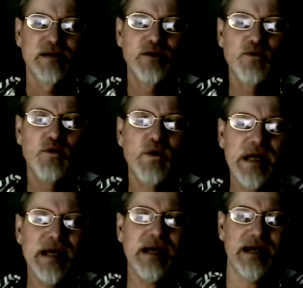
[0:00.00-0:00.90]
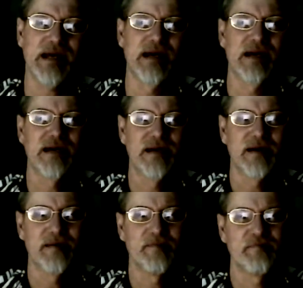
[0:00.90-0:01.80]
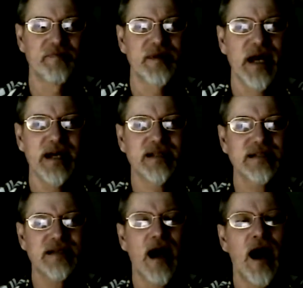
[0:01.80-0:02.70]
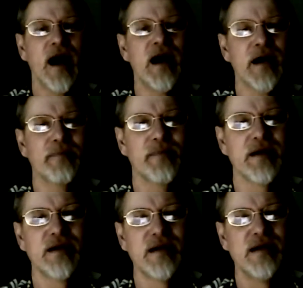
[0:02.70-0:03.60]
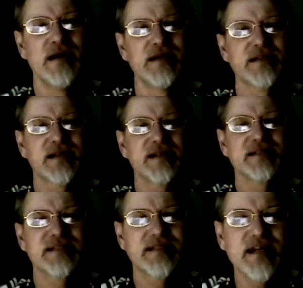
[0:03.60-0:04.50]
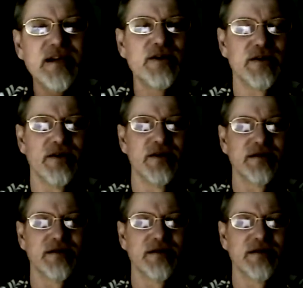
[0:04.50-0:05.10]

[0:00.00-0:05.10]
do we take the time to consider,